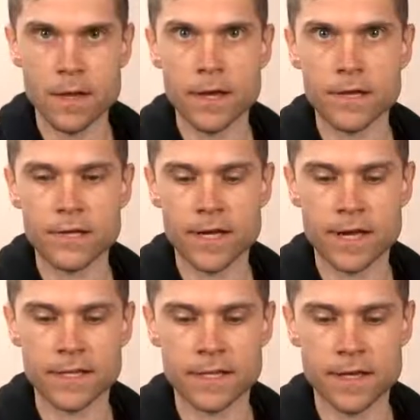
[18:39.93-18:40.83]
And you
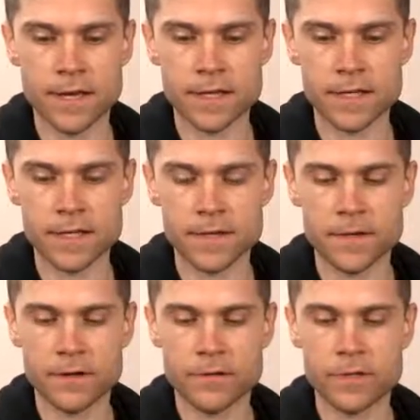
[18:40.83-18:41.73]
guys, in case
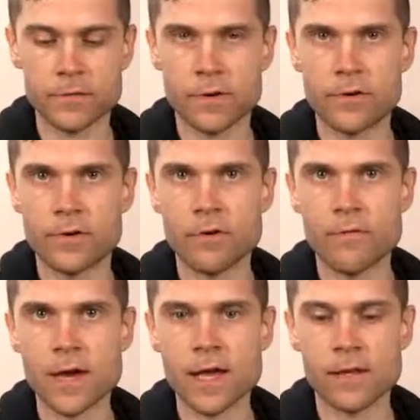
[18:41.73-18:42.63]
you're always wondering
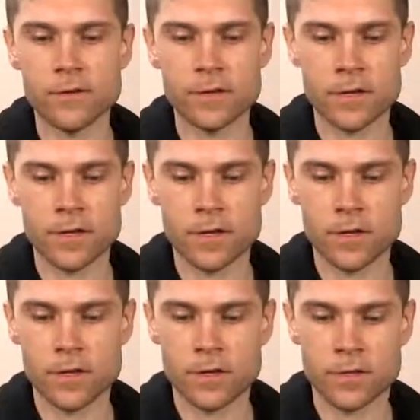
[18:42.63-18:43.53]
why I look
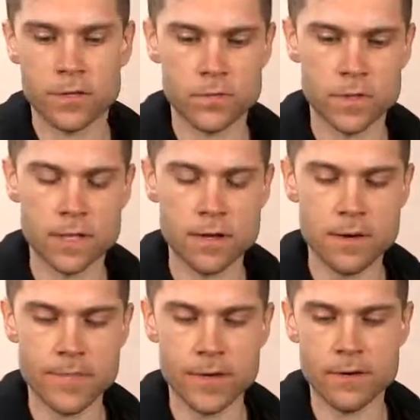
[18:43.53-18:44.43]
so
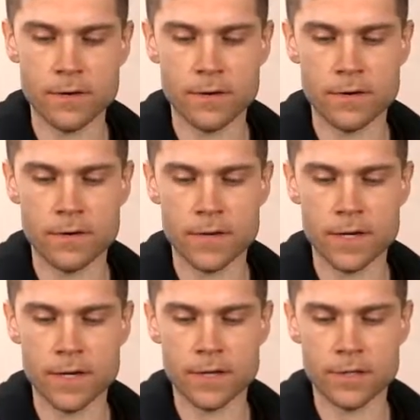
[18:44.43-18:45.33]
sloppy or
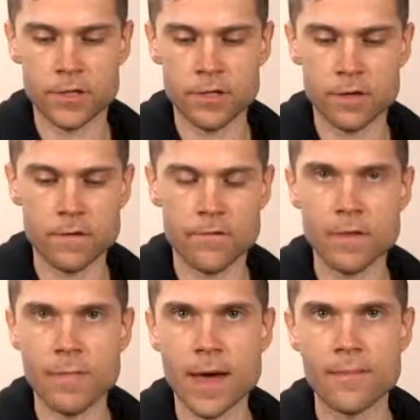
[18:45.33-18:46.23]
kind of just all over
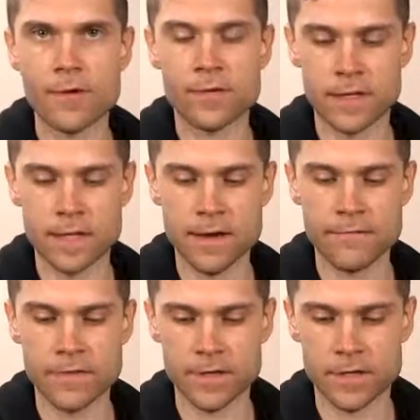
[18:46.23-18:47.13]
the map on these
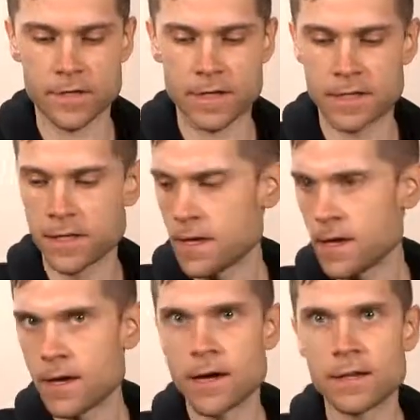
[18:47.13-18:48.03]
live things, is because
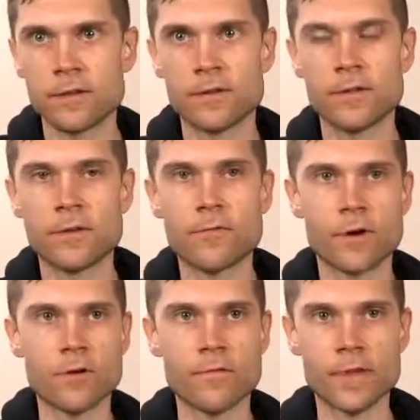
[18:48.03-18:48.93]
I literally
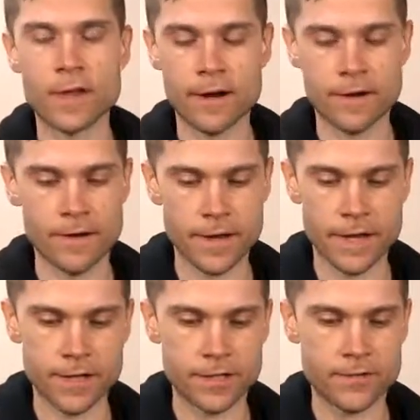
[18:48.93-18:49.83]
work over there,
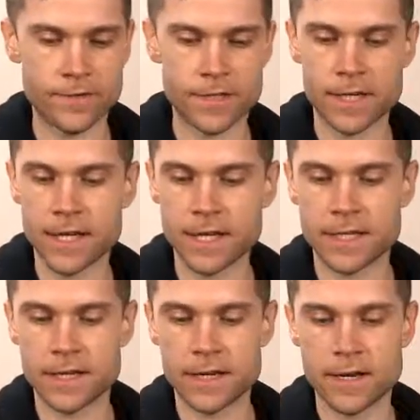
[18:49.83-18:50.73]
and as soon as the day
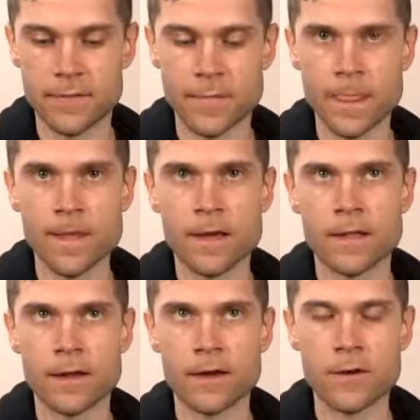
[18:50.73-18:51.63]
is done, I'm
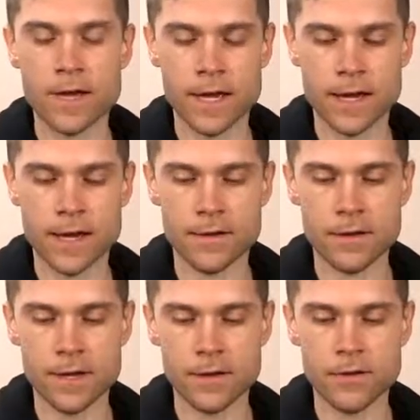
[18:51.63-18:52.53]
like, okay, I'm
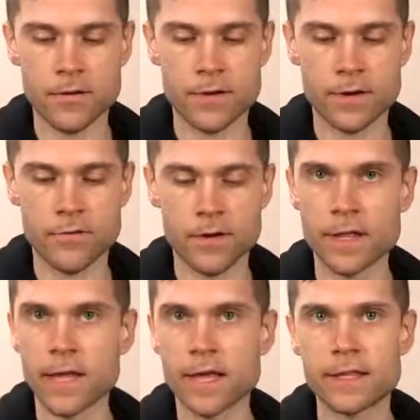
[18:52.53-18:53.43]
gonna go and
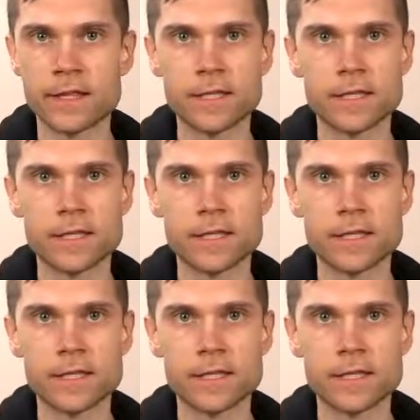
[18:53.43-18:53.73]
quickly get this